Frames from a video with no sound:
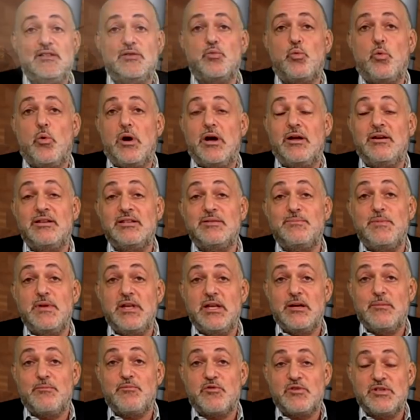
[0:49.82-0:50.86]
what is
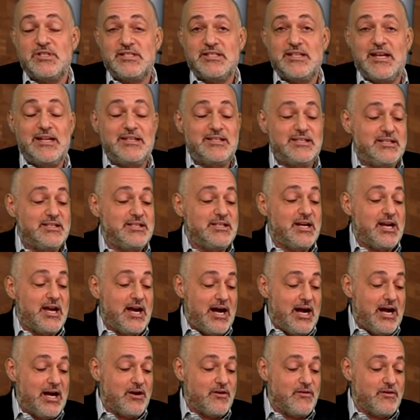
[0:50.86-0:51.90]
being presented to
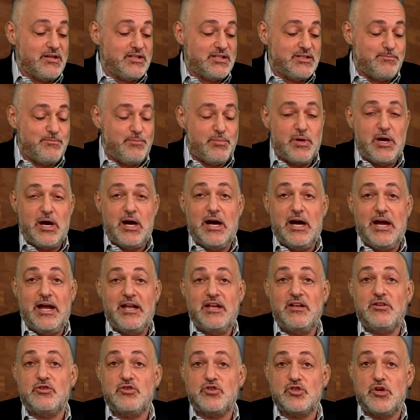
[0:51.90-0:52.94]
Congress
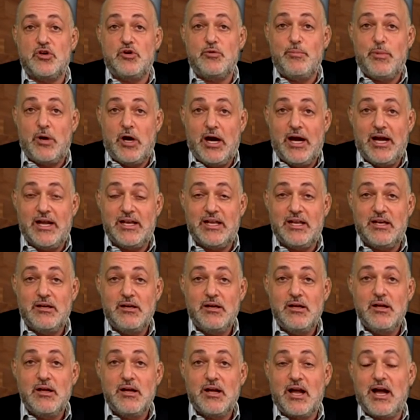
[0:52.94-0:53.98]
by Joe Biden,
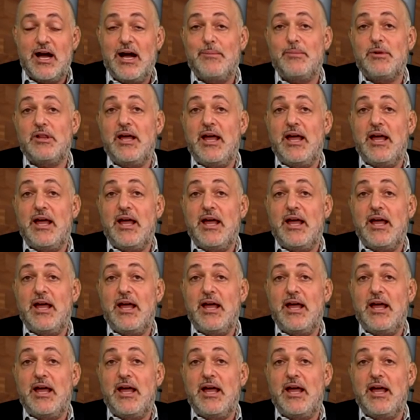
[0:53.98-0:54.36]
Kamala